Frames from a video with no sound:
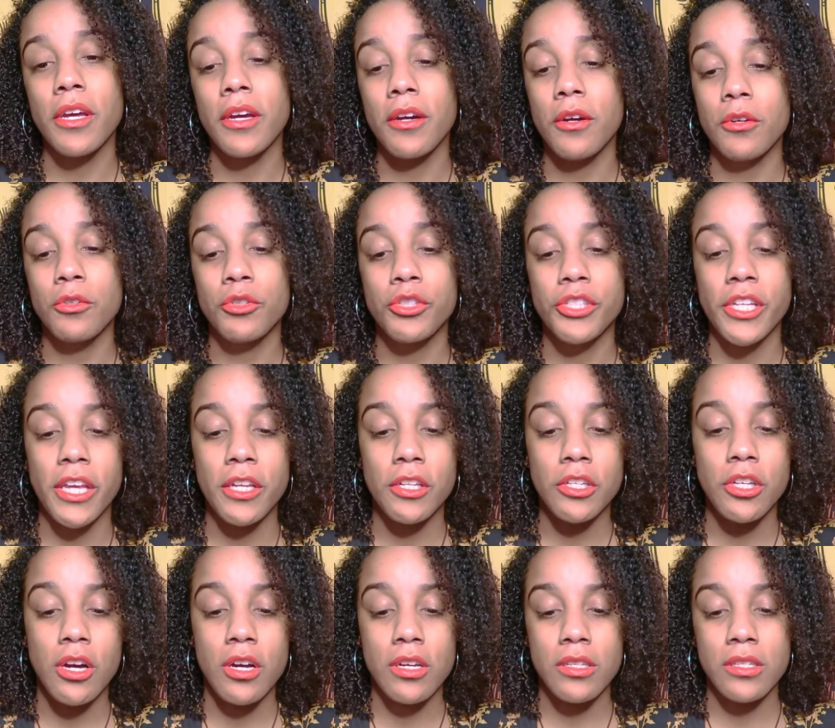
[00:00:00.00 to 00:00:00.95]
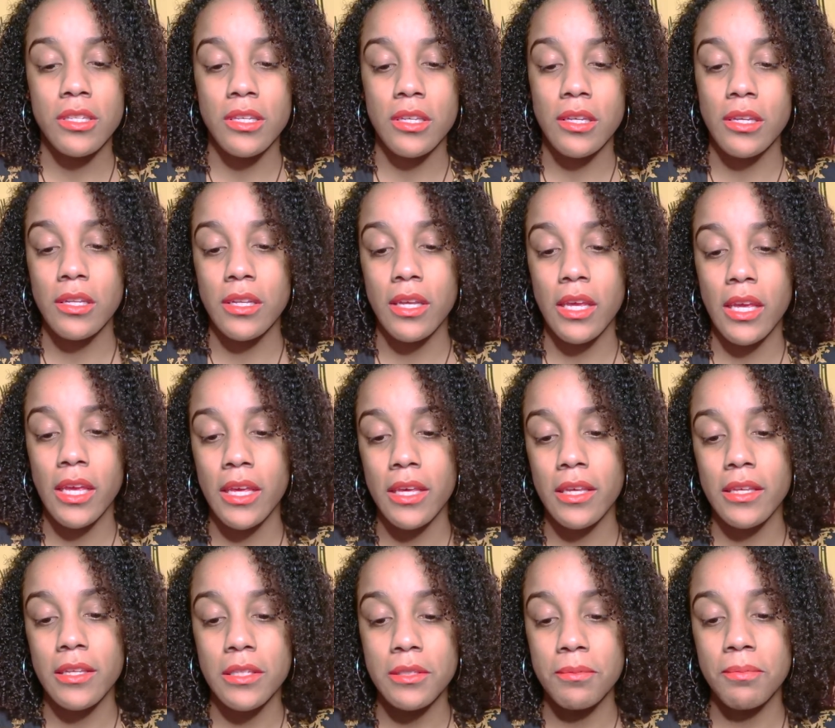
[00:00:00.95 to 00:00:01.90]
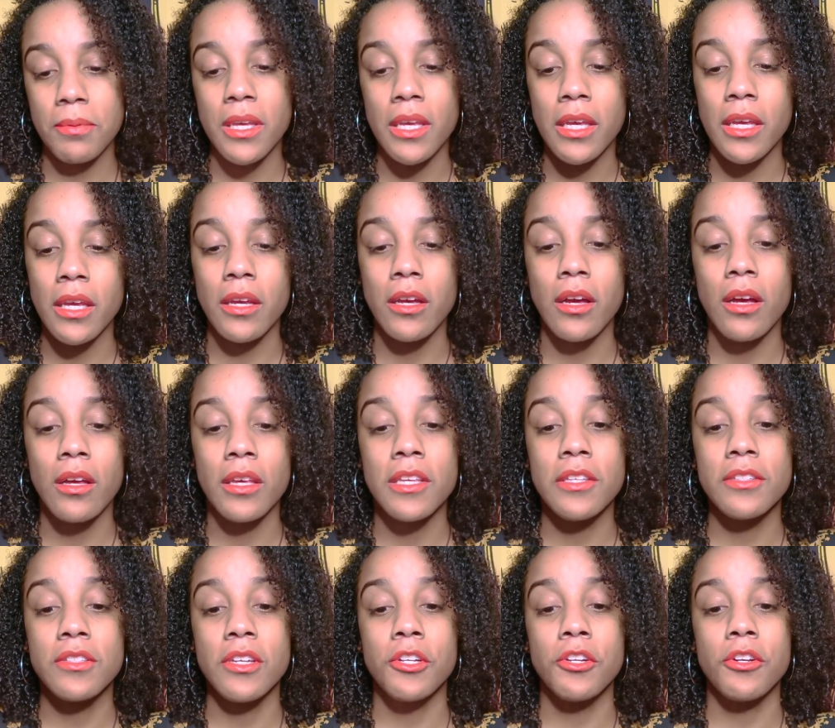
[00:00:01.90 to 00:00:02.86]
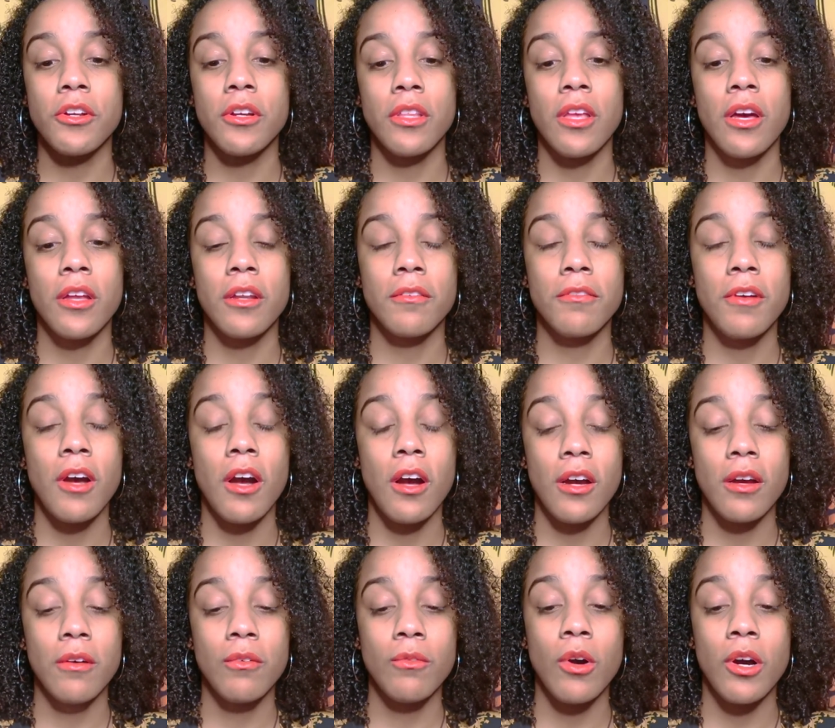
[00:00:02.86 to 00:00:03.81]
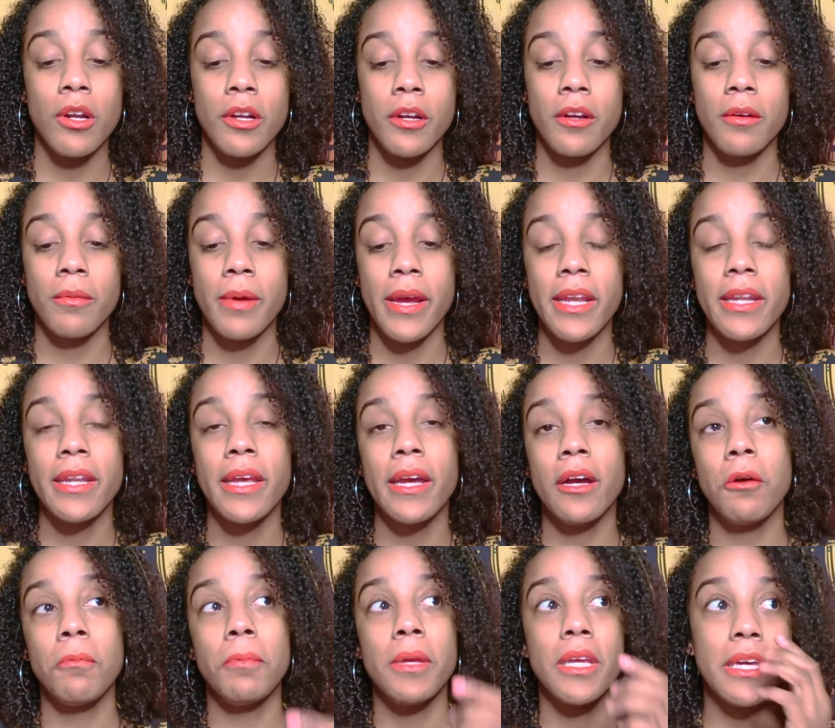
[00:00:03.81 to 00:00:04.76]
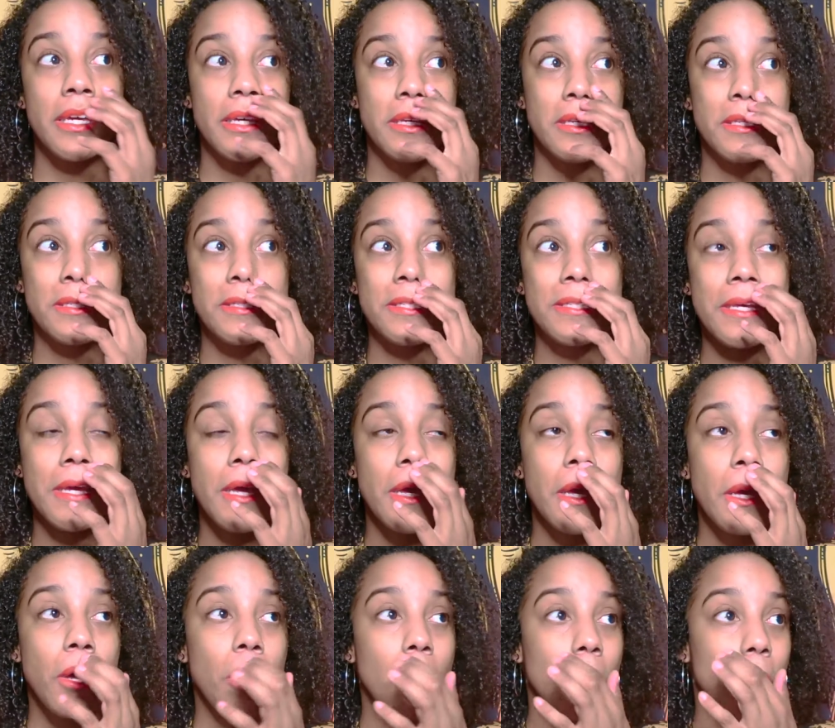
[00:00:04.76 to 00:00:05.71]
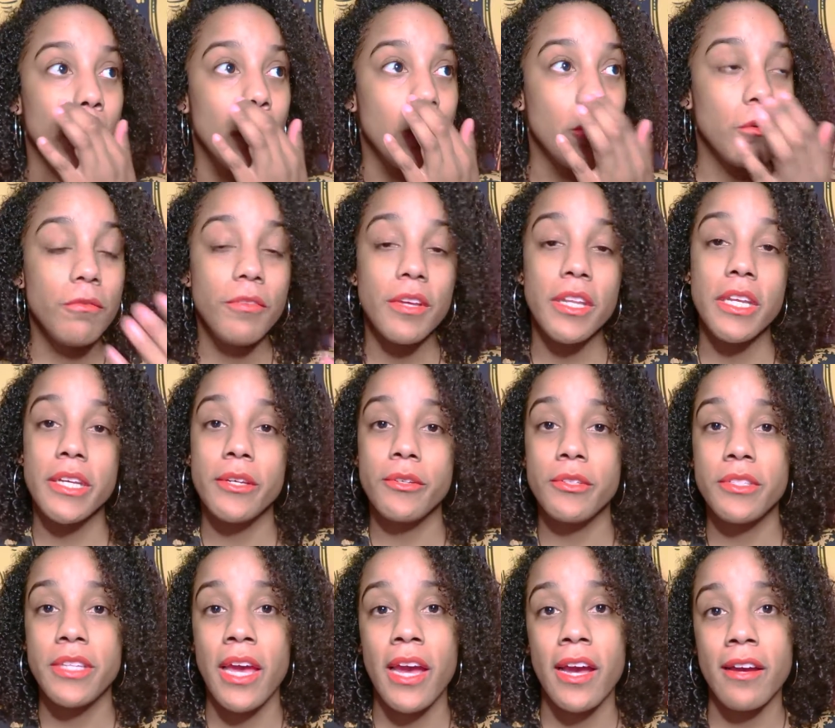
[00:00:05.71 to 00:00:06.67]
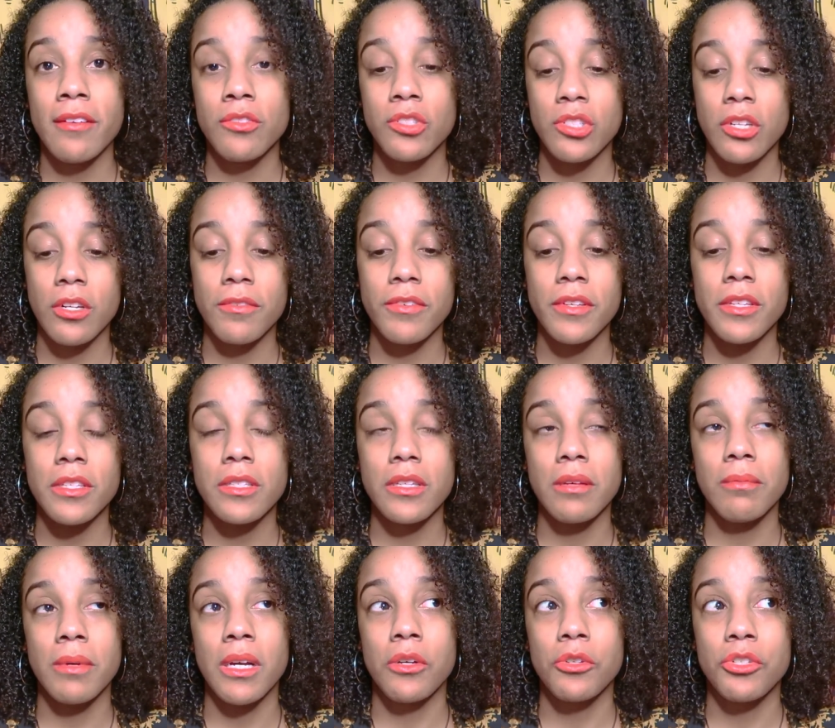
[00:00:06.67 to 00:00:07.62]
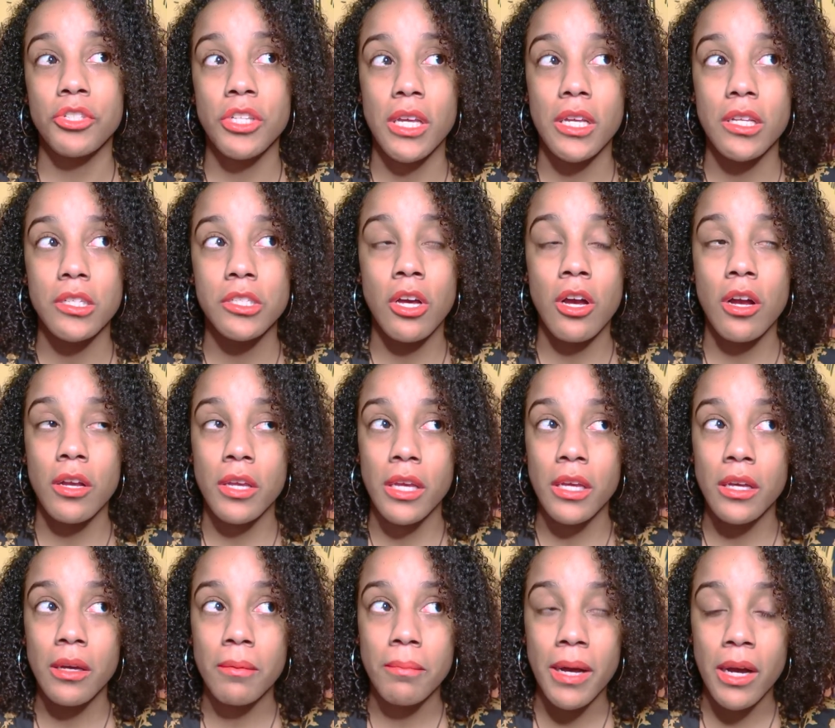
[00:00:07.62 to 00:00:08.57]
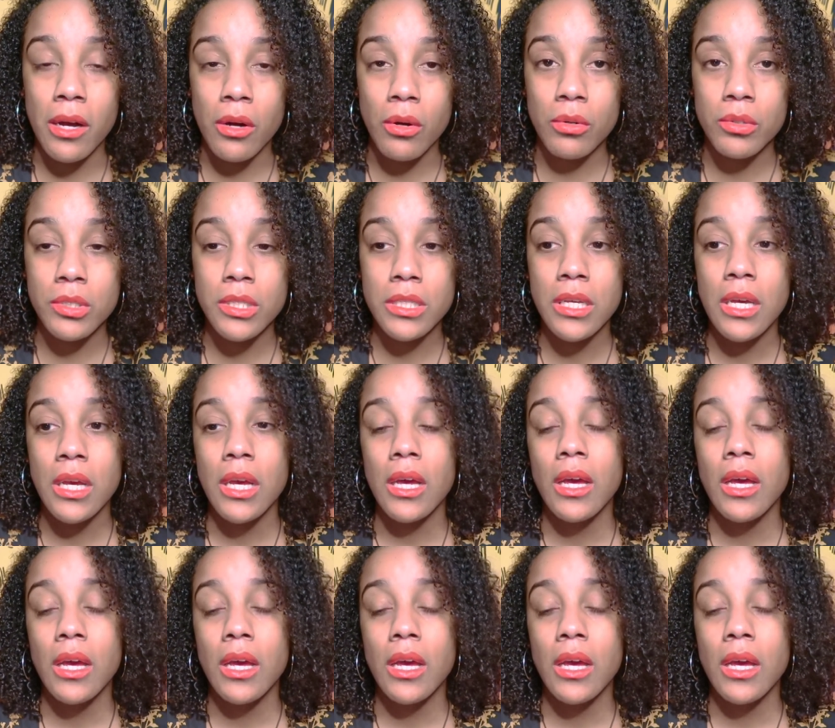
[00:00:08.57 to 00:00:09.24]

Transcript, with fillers: know, Shane Dawson is being, he's under a lot of hot water right now because old videos have surfaced about Shane talking about